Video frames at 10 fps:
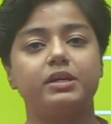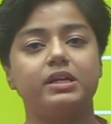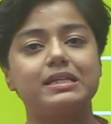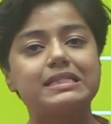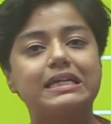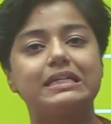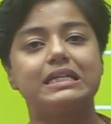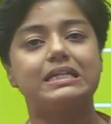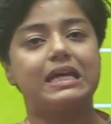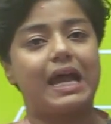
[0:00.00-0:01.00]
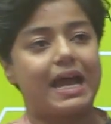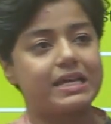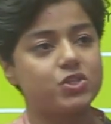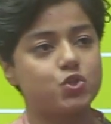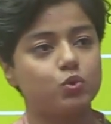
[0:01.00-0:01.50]
is that it
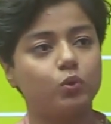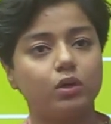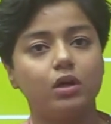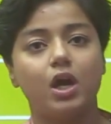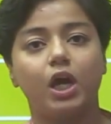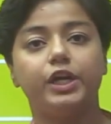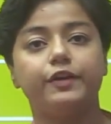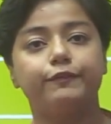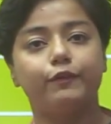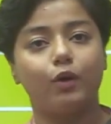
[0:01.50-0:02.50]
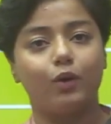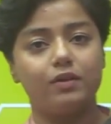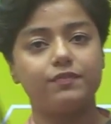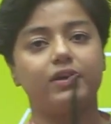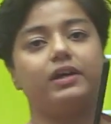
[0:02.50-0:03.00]
has to
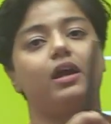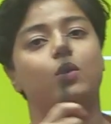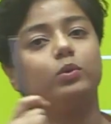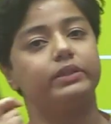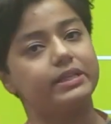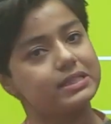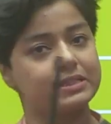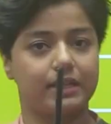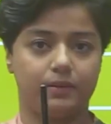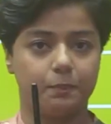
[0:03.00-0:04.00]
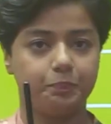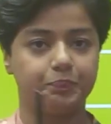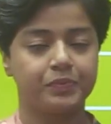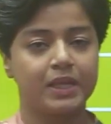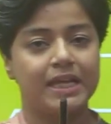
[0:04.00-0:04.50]
revolve around the sun.
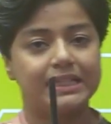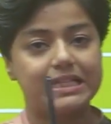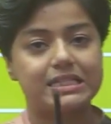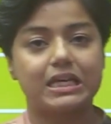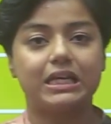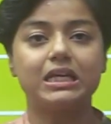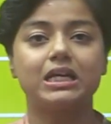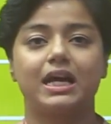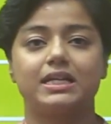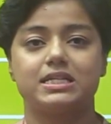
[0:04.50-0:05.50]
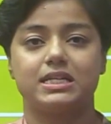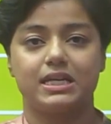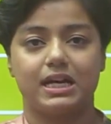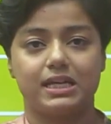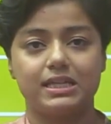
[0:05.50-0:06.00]
The second
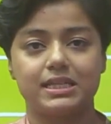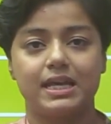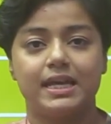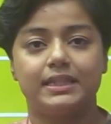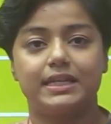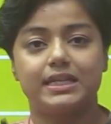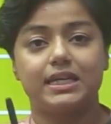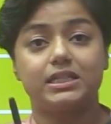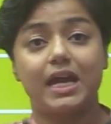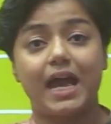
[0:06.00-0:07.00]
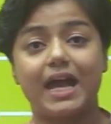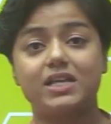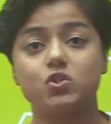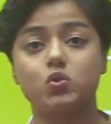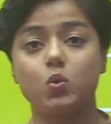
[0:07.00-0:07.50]
criteria is that it
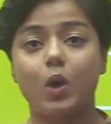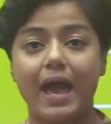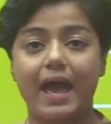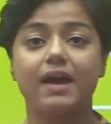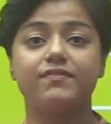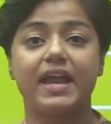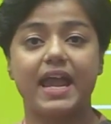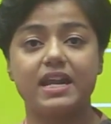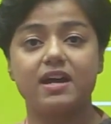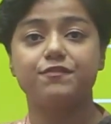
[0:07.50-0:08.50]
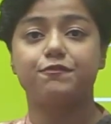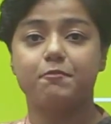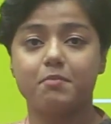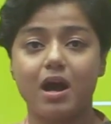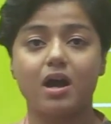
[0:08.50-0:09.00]
has to have enough
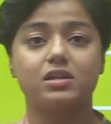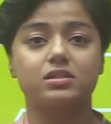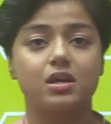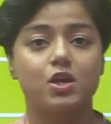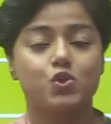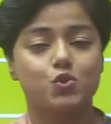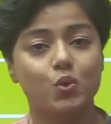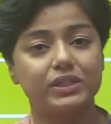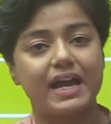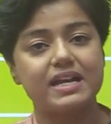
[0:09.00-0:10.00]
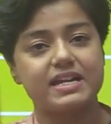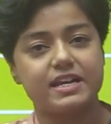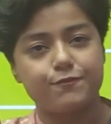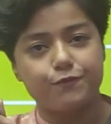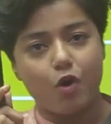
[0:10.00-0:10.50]
mass so that
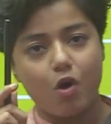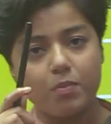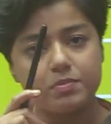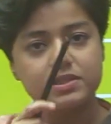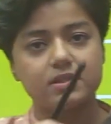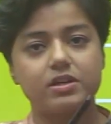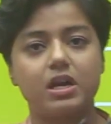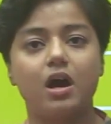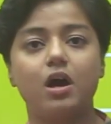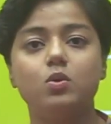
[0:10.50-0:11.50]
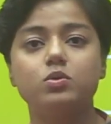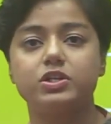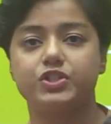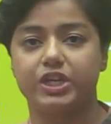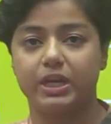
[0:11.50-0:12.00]
it forms a
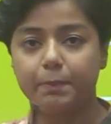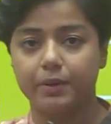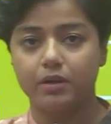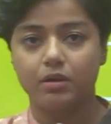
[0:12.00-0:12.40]
round shape